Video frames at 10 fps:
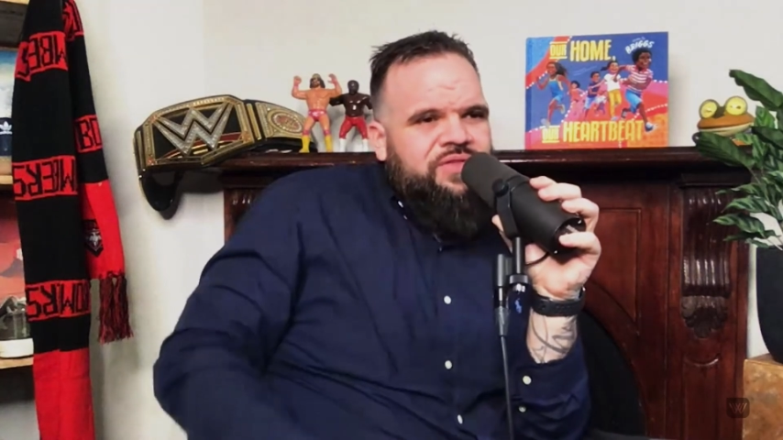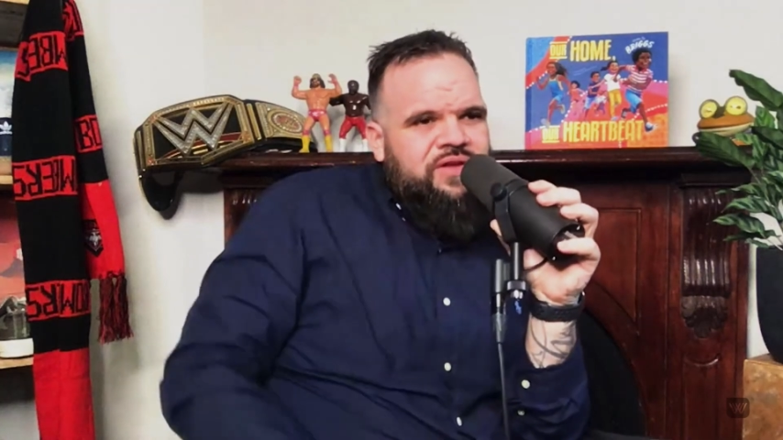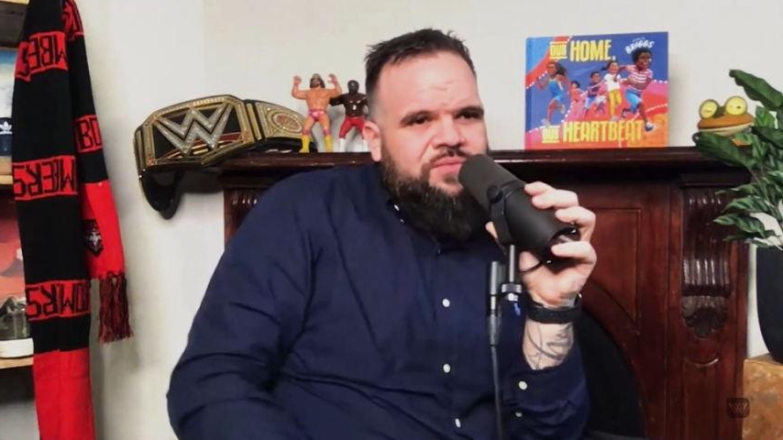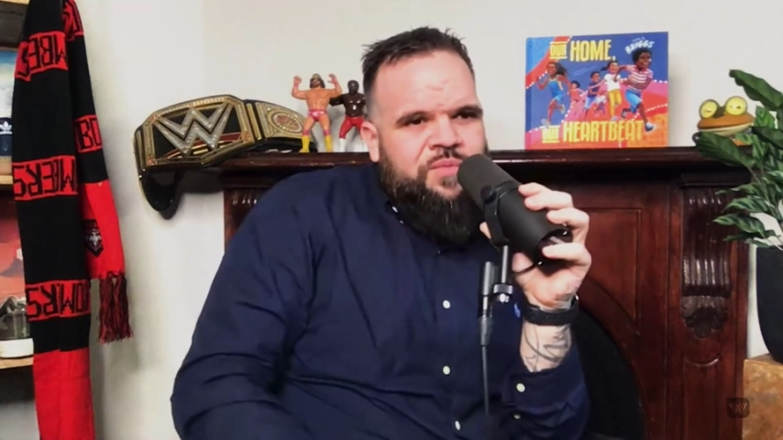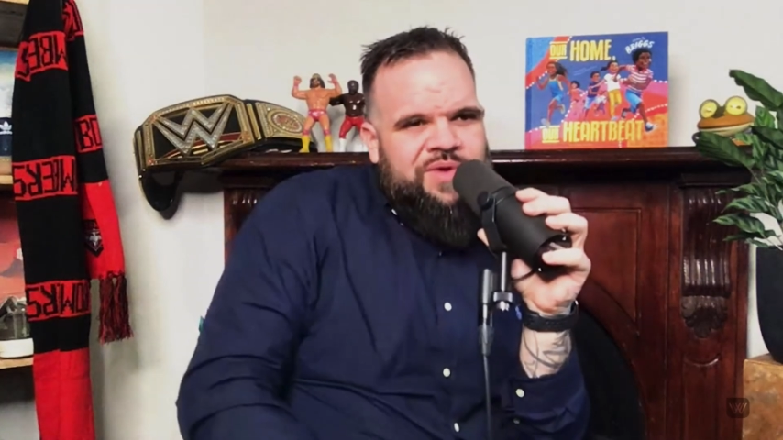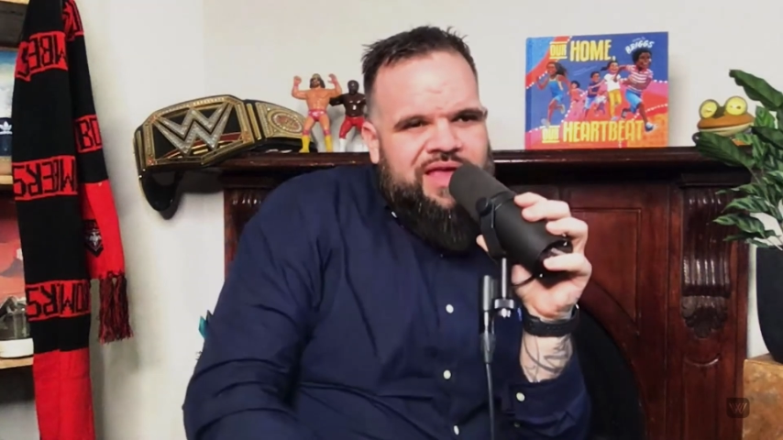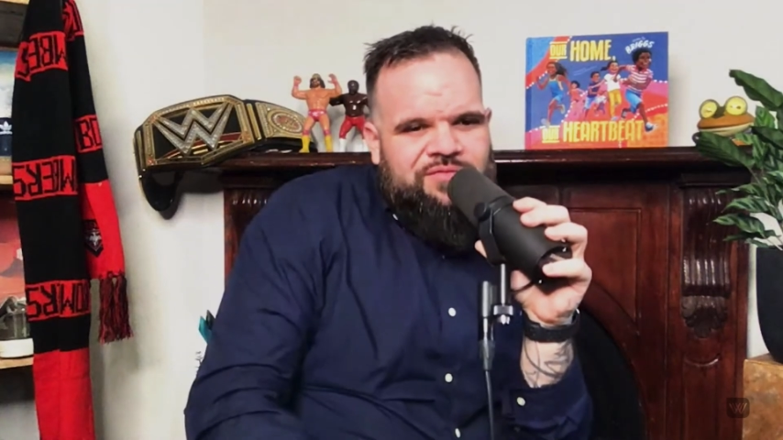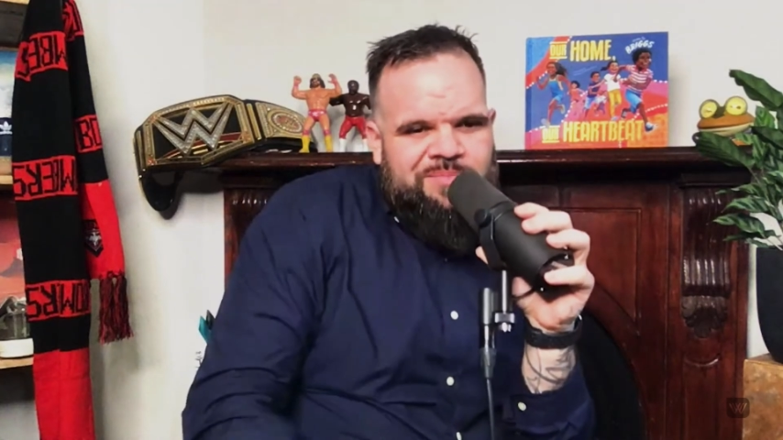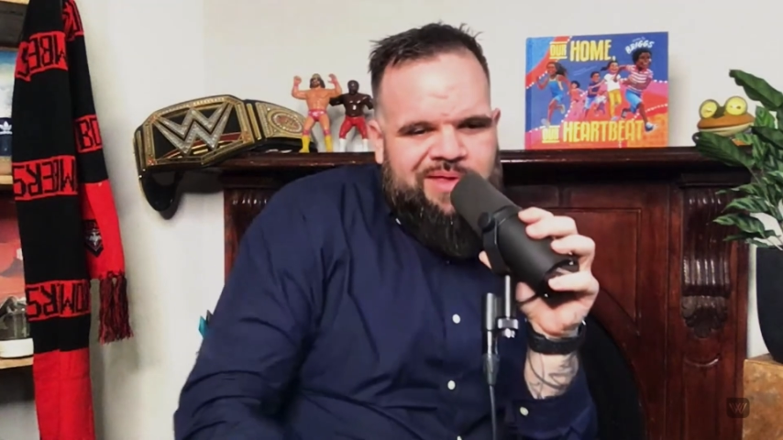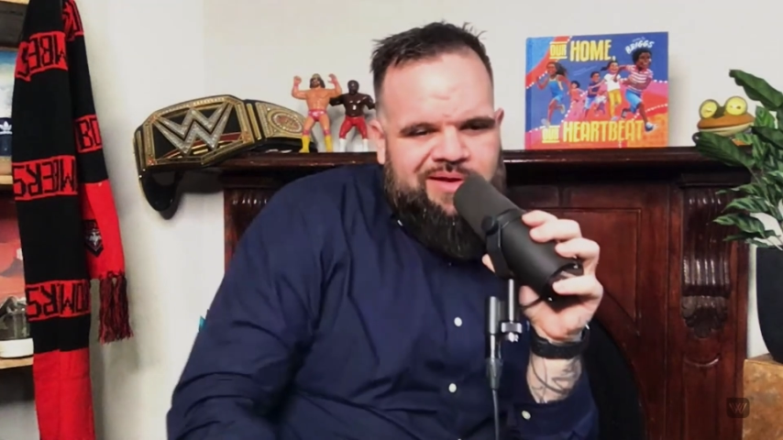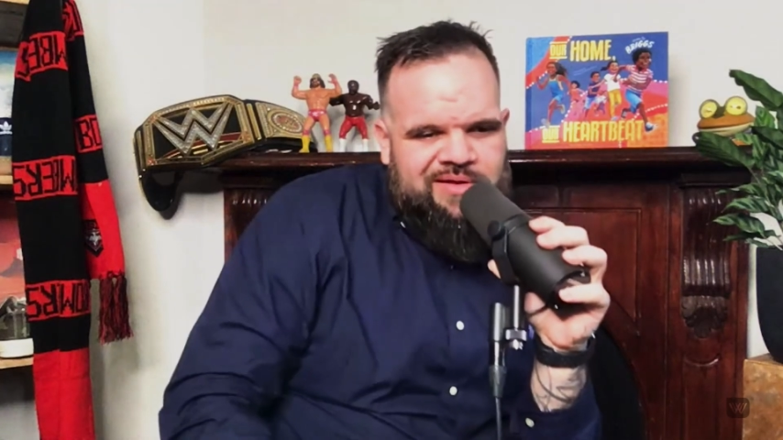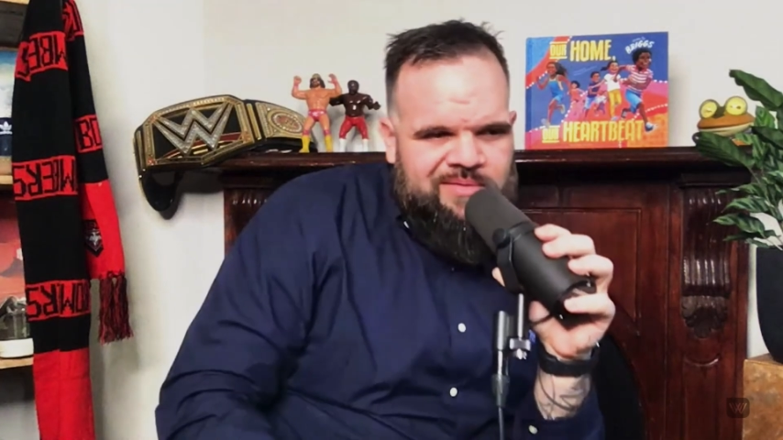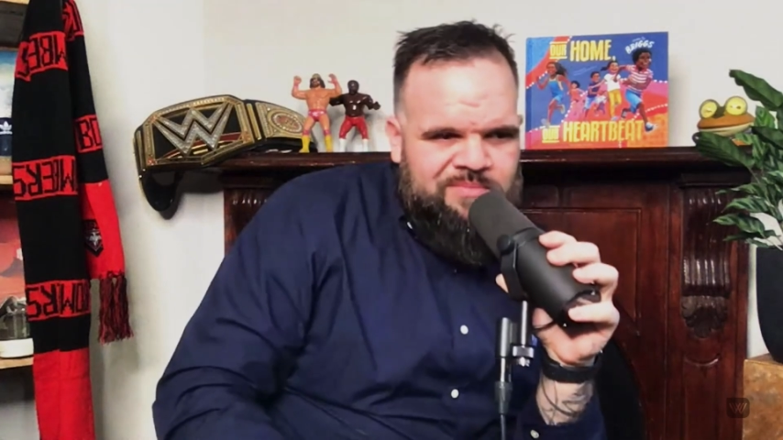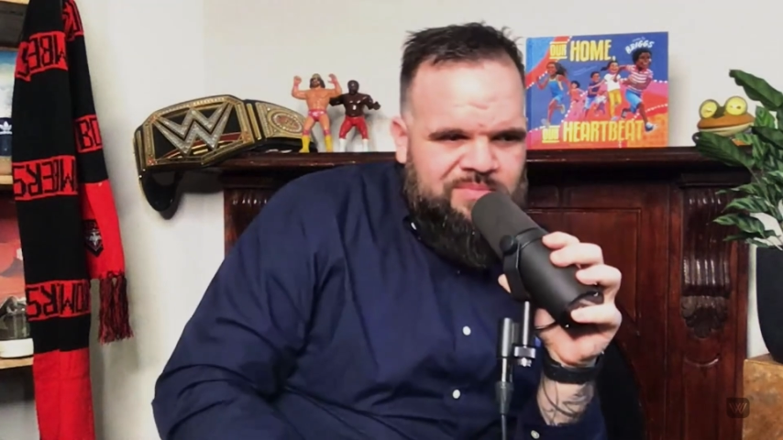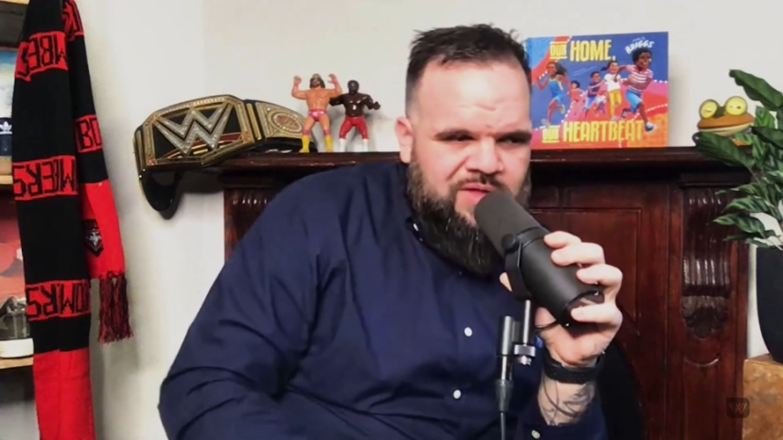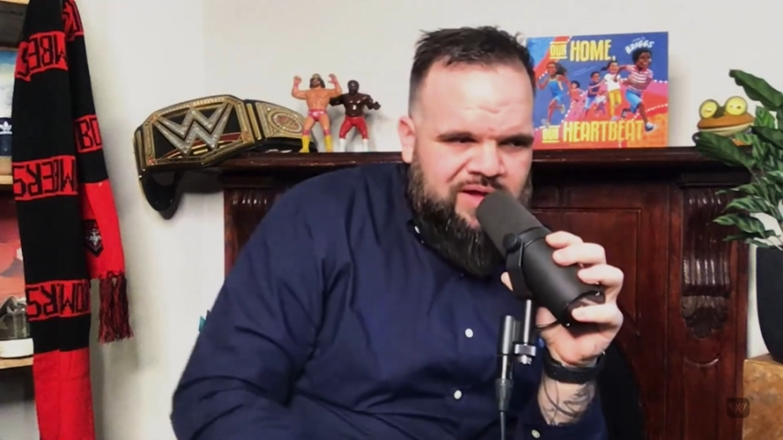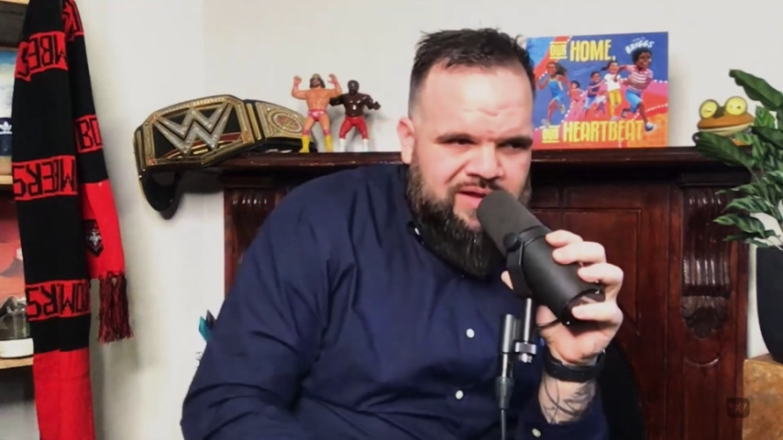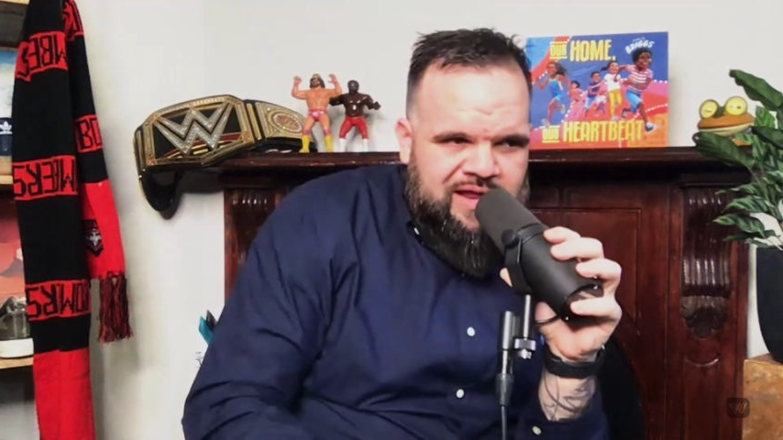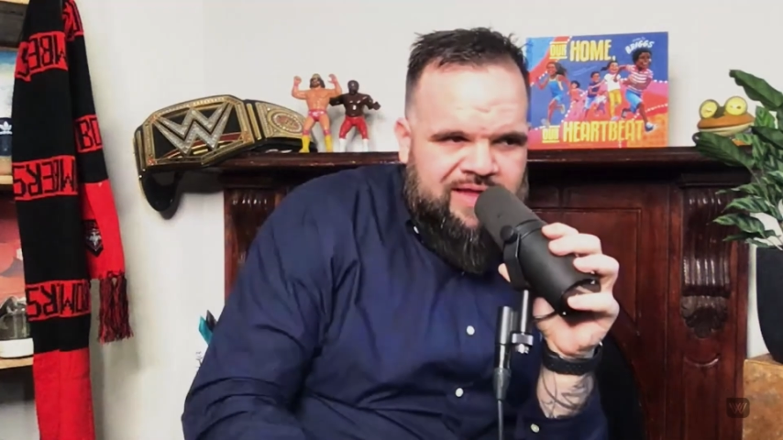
Like we have a better, like